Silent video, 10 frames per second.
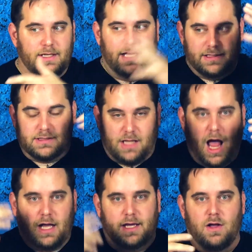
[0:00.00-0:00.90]
it's
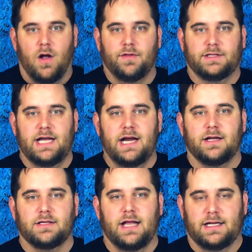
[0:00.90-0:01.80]
logging all the
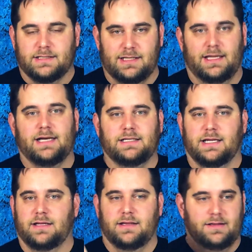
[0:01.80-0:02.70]
data that it's
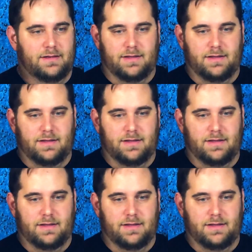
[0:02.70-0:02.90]
collecting,